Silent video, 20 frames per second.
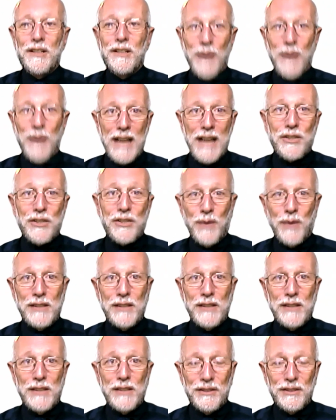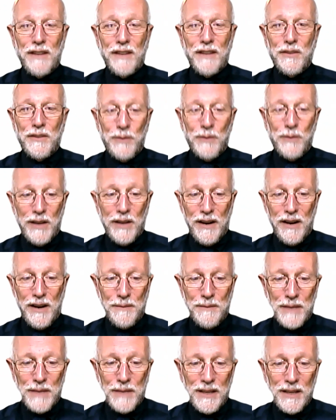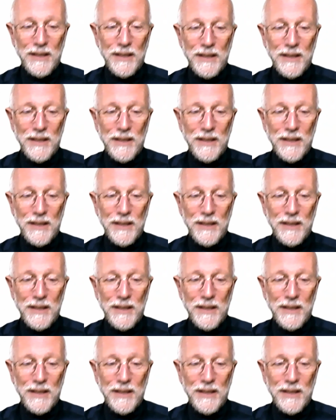ask questions of that will help me.